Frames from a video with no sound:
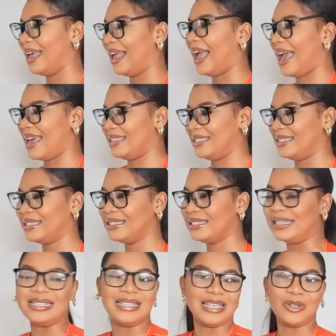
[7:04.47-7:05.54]
Guys,
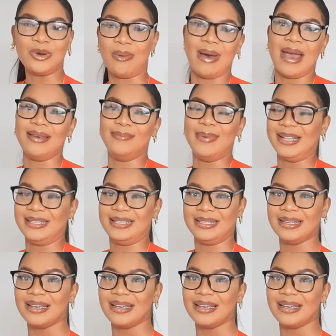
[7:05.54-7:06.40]
just ishwaban, but